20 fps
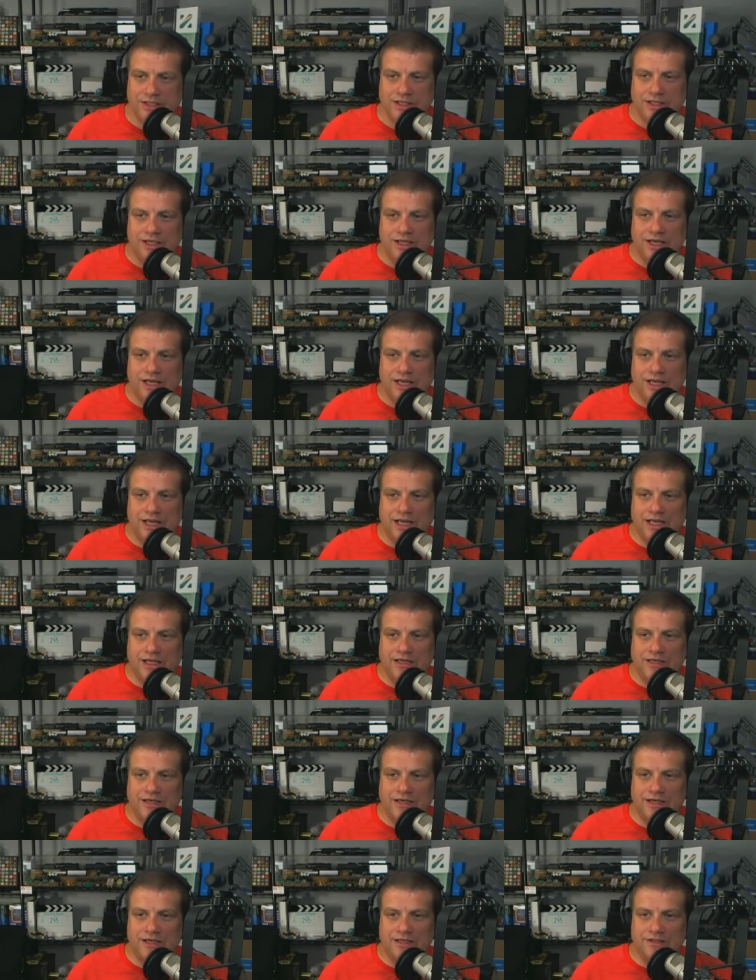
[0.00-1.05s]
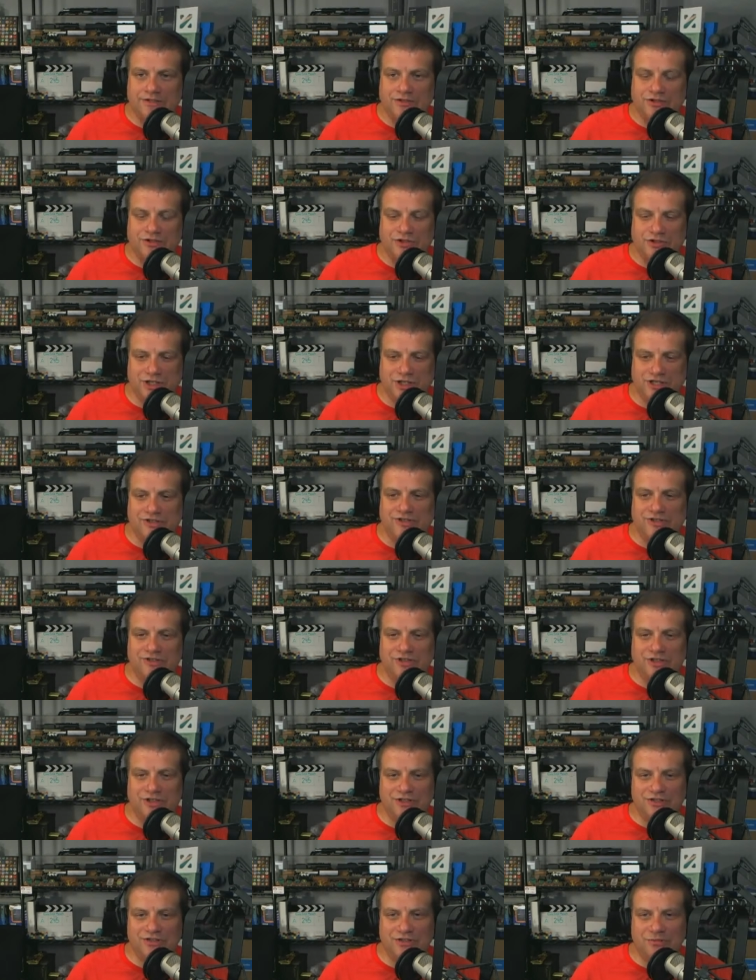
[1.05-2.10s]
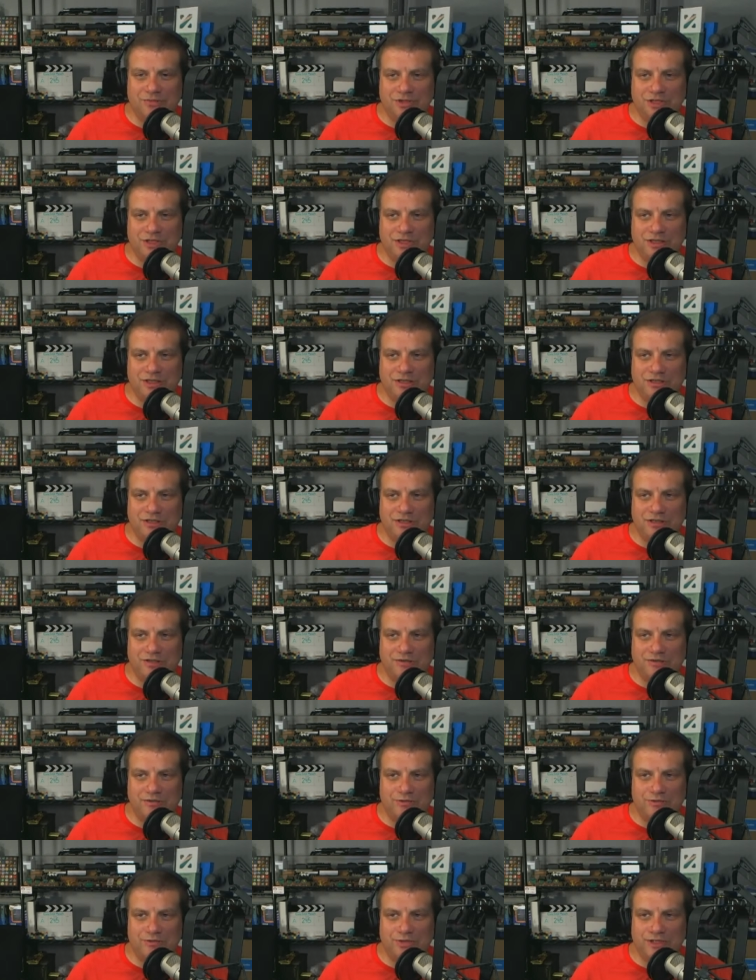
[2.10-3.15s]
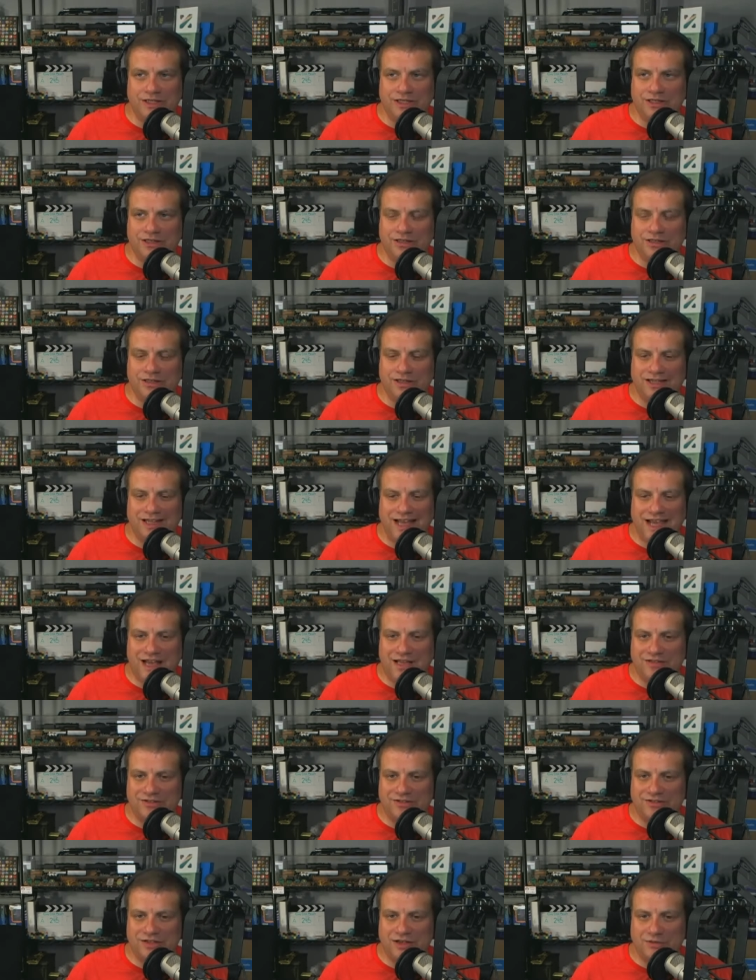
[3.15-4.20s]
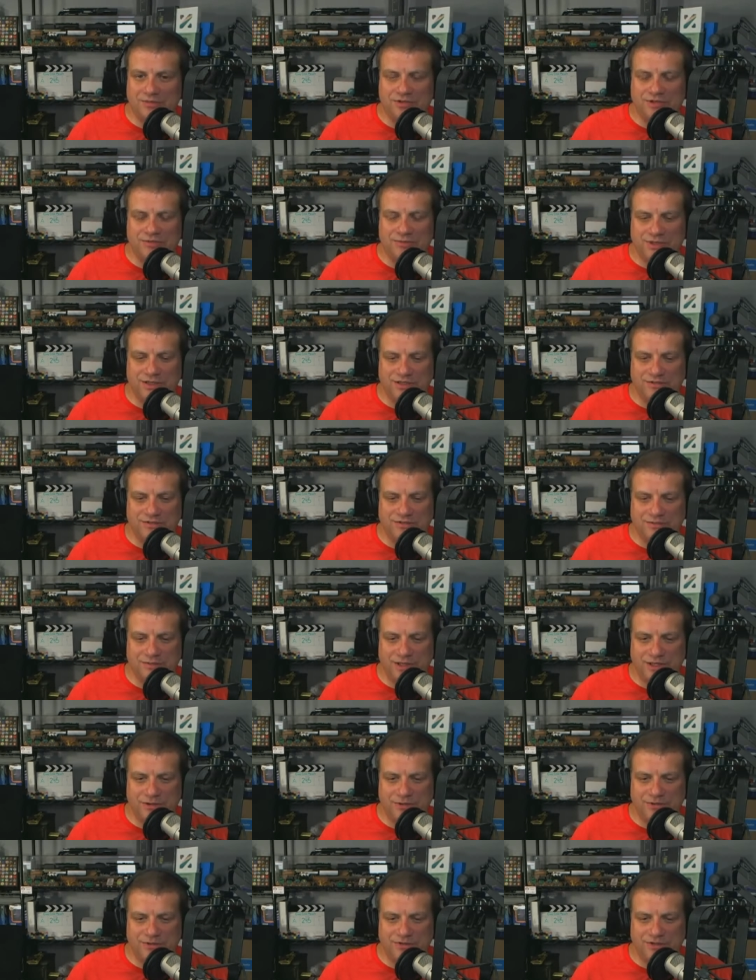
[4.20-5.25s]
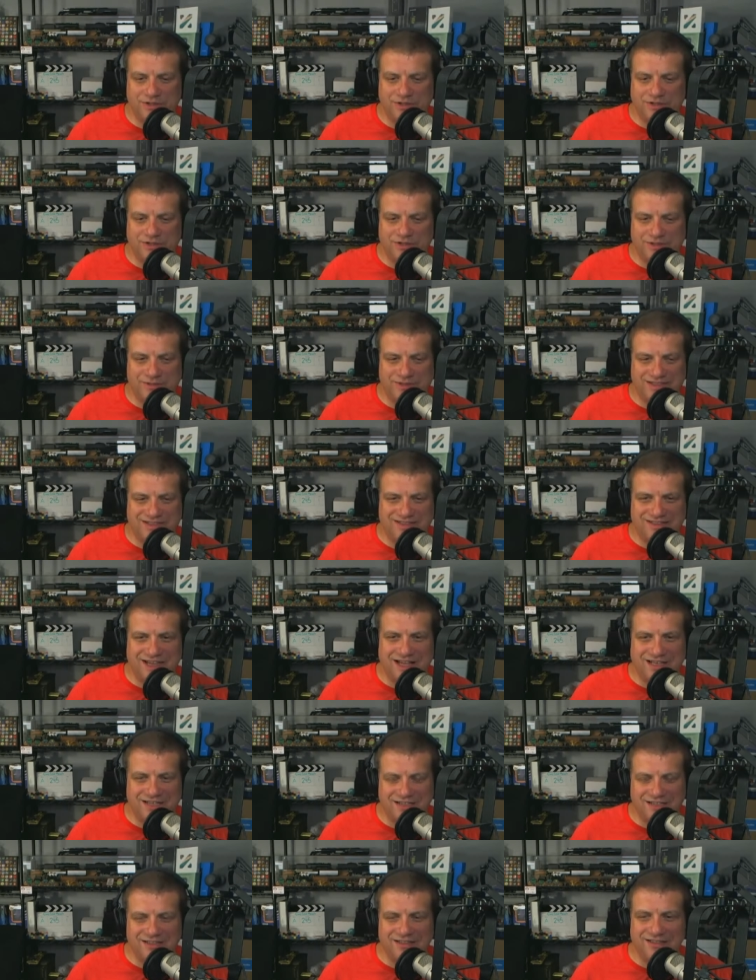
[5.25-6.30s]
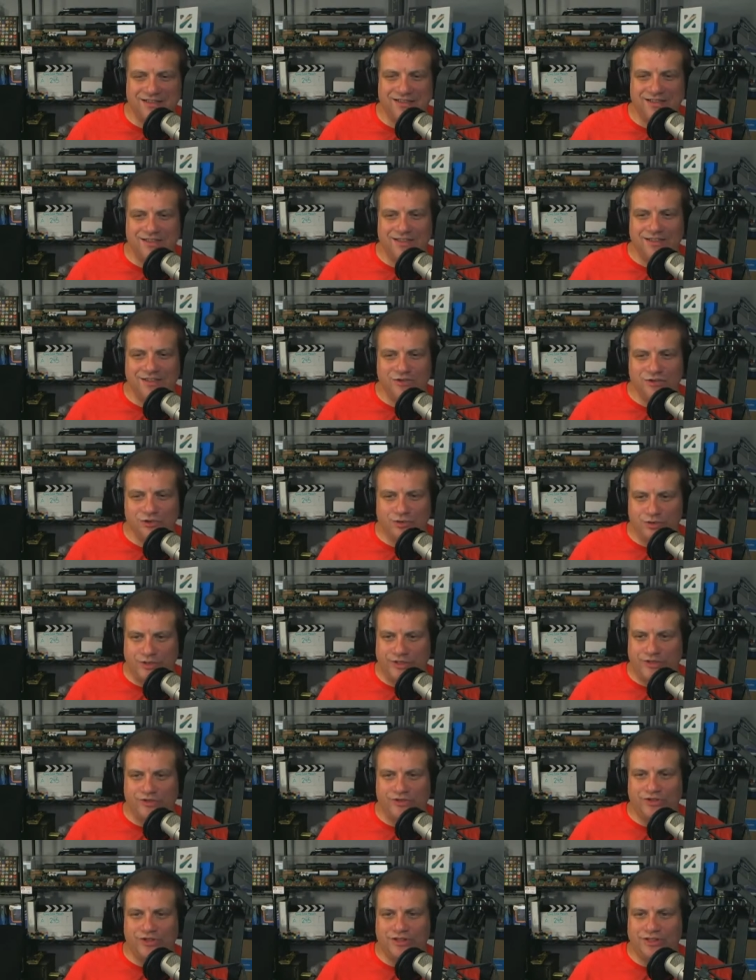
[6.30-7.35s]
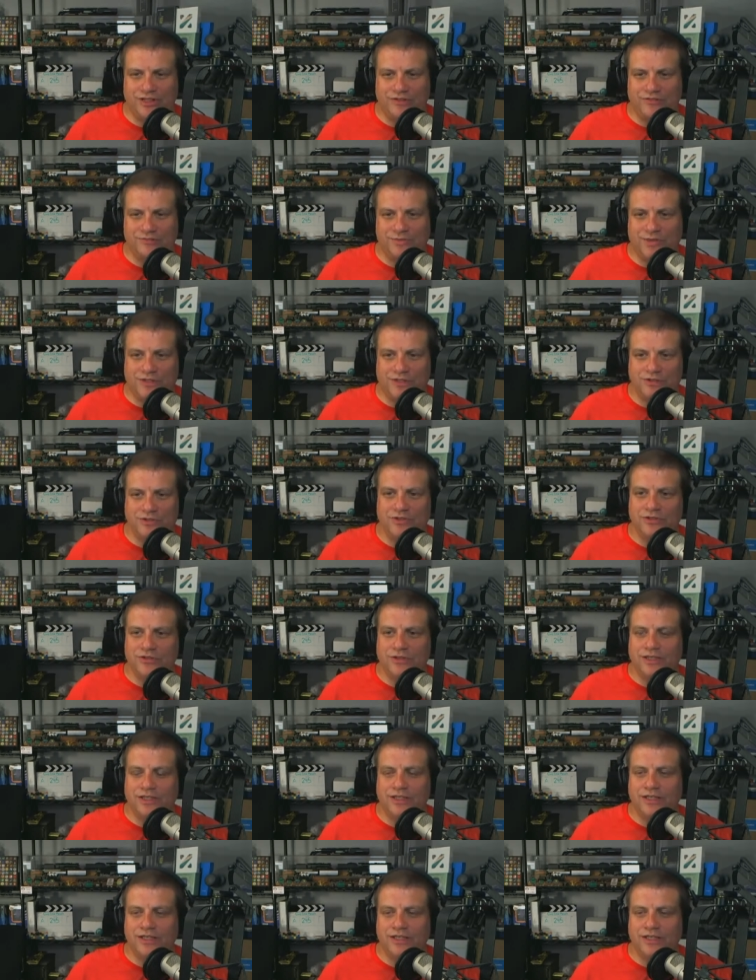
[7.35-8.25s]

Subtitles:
And I just saw something within the last couple of months about some exotic trails that they've been doing.